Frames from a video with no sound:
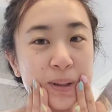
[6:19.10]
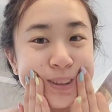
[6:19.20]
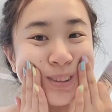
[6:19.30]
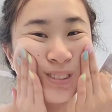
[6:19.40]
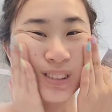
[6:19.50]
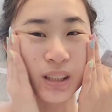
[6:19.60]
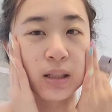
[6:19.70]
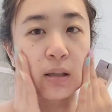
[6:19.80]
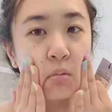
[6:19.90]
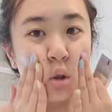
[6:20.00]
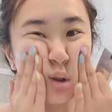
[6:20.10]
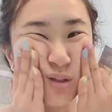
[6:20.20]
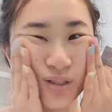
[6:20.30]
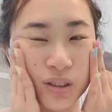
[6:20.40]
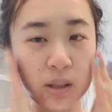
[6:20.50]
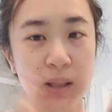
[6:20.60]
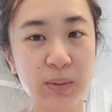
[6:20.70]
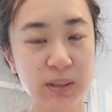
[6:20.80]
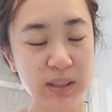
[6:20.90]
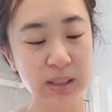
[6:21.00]
I noticed lately I've been doing this a lot,
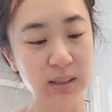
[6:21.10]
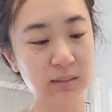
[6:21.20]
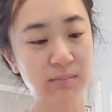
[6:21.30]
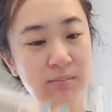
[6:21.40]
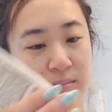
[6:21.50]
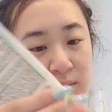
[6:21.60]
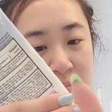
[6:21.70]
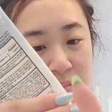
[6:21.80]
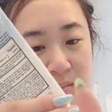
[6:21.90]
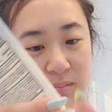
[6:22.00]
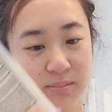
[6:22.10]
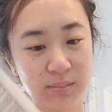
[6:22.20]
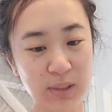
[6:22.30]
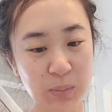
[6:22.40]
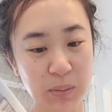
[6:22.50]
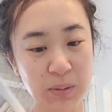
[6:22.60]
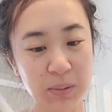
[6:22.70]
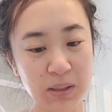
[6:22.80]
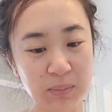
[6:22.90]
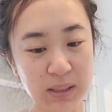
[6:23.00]
which is like it's probably
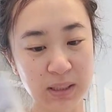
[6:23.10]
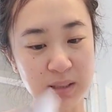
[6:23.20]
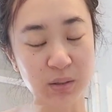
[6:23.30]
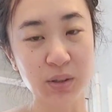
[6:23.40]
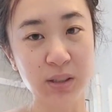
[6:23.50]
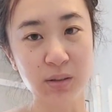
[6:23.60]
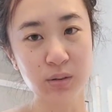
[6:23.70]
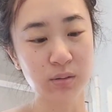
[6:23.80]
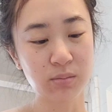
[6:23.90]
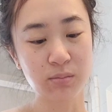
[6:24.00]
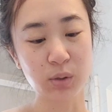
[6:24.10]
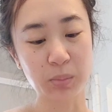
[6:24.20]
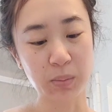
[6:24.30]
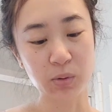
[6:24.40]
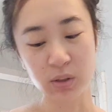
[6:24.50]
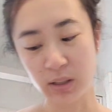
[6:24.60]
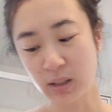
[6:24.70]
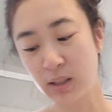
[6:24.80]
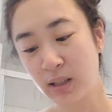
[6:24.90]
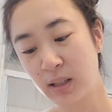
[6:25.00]
because my skin's already loose. Most people's are.
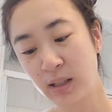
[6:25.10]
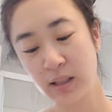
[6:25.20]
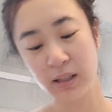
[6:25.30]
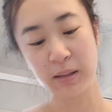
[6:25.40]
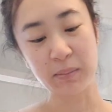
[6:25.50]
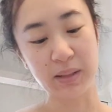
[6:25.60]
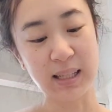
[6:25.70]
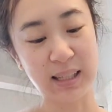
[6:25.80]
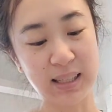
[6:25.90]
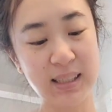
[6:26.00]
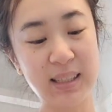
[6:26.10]
So like